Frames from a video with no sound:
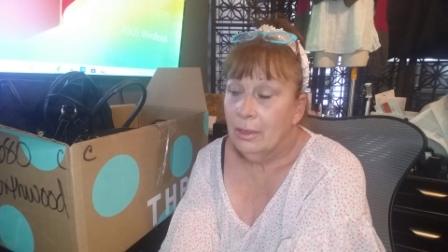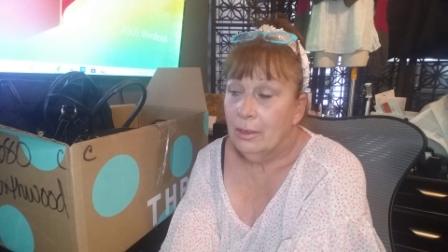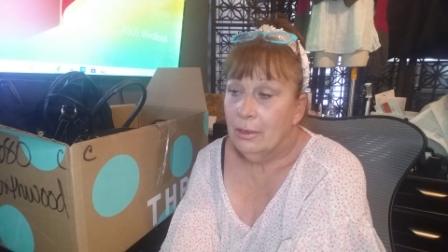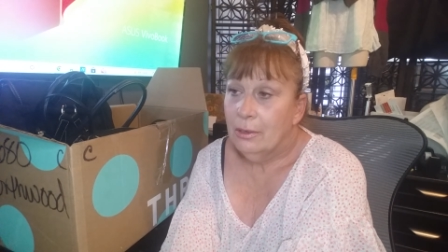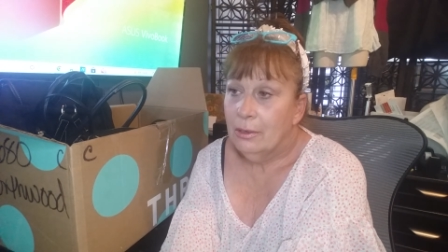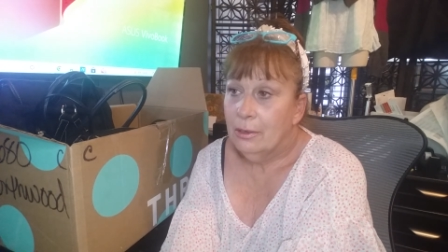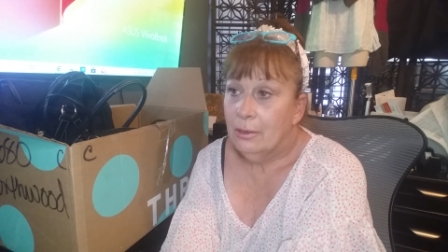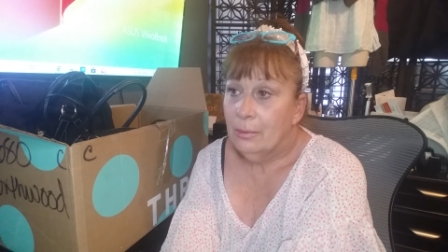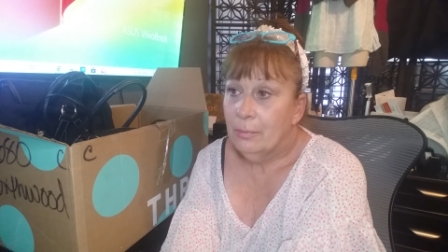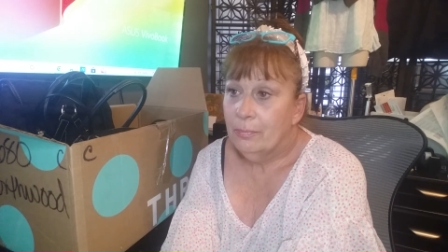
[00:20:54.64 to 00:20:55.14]

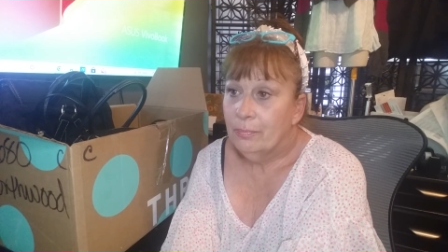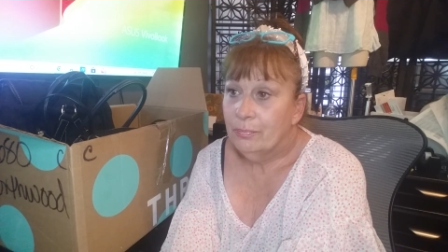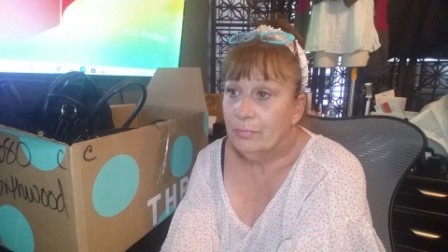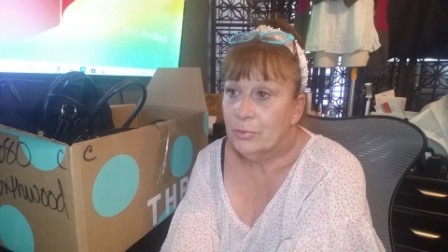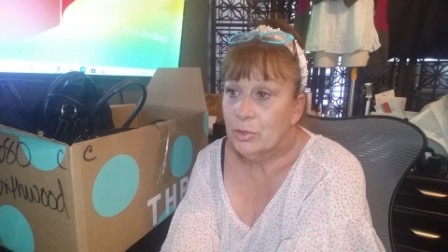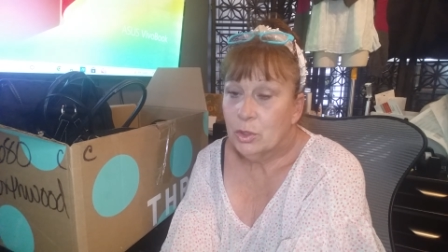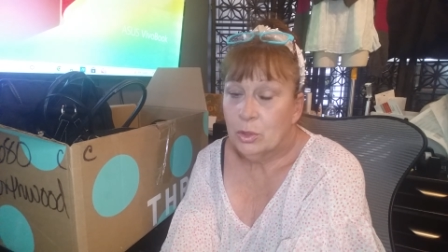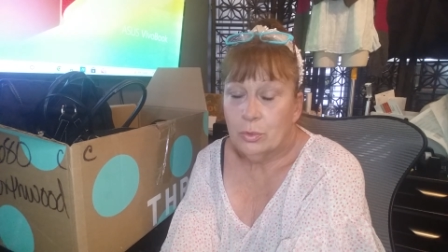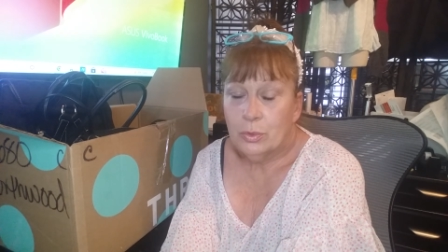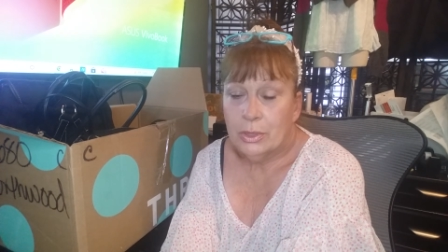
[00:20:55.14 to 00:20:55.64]
Um,
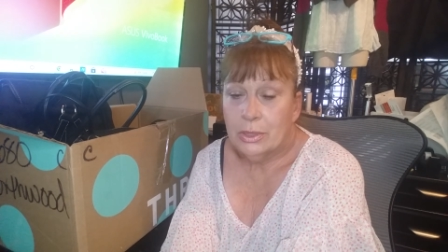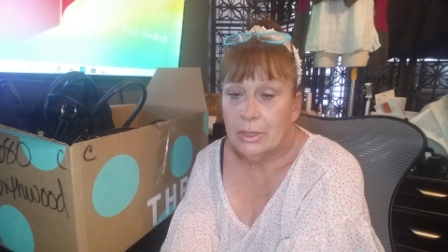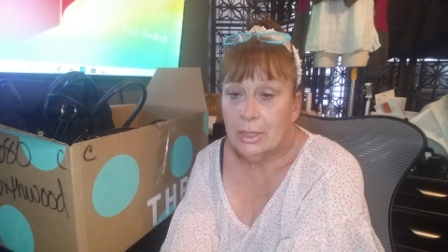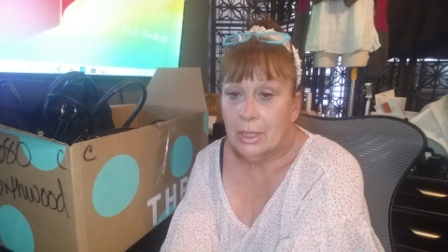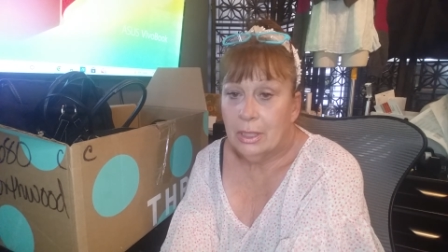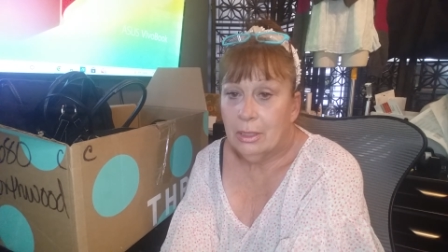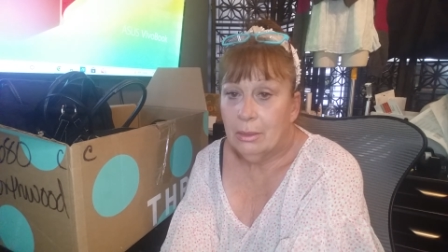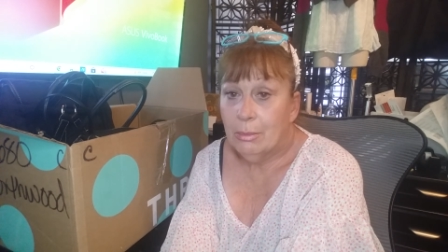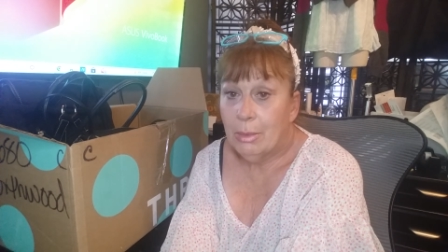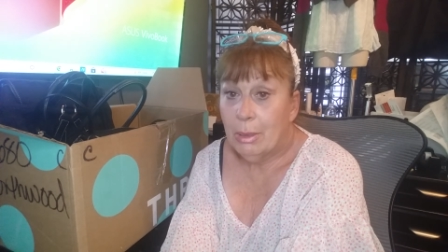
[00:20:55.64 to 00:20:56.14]
jewelry's
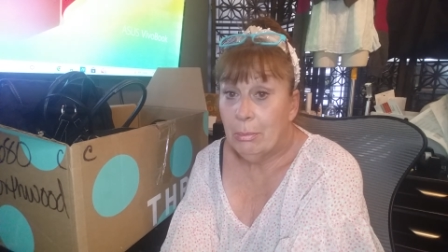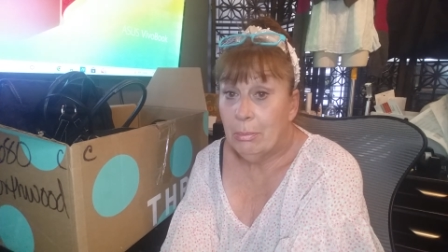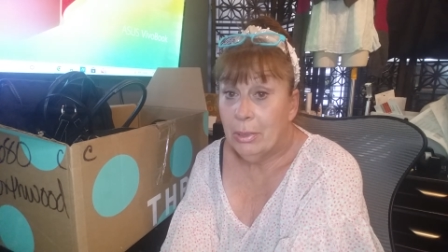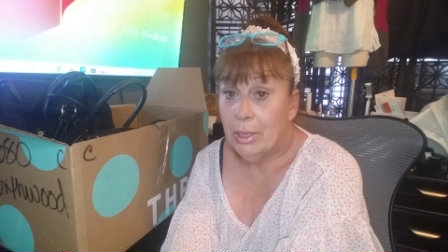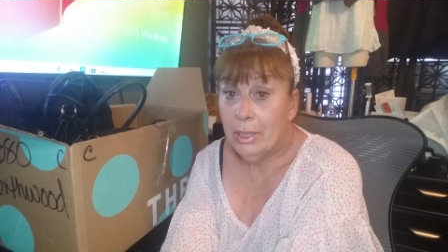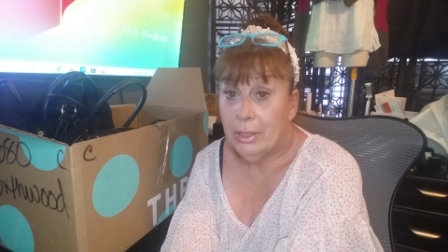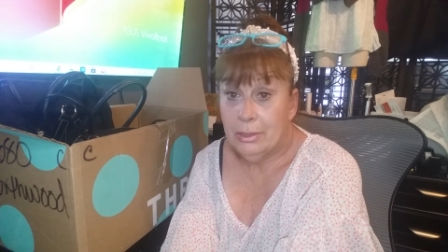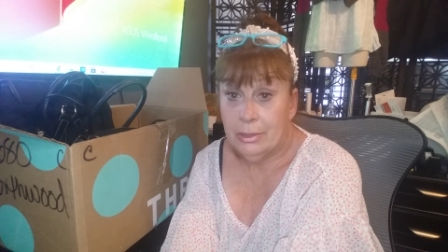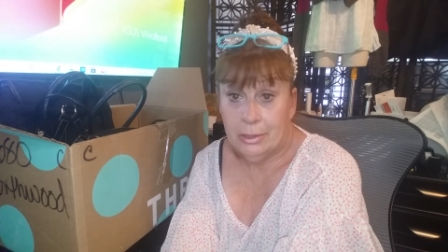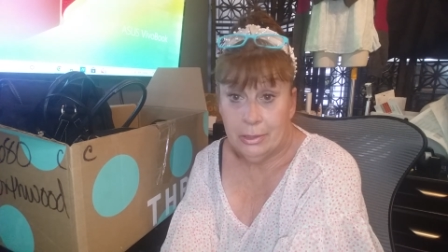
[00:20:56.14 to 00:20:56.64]
kicking my
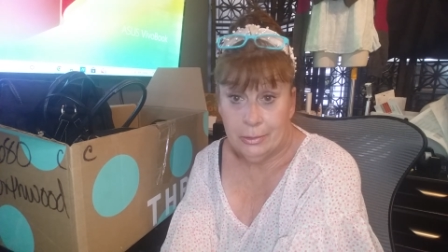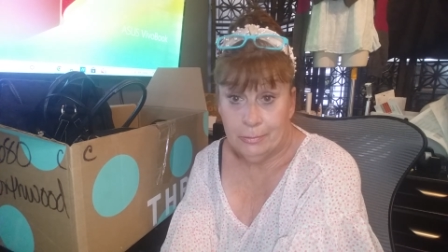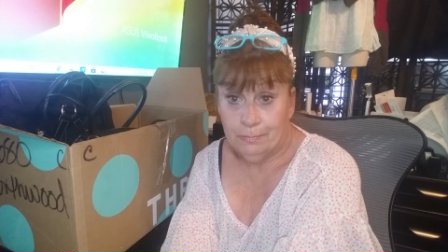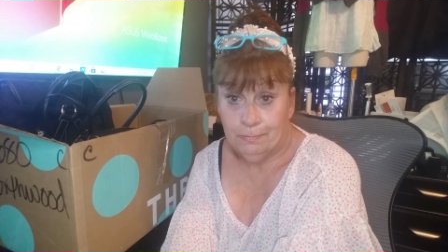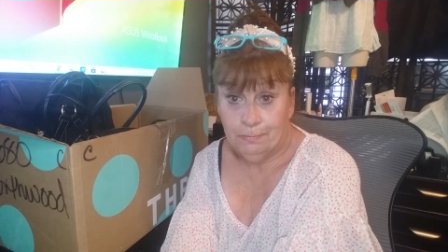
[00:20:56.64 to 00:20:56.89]
butt.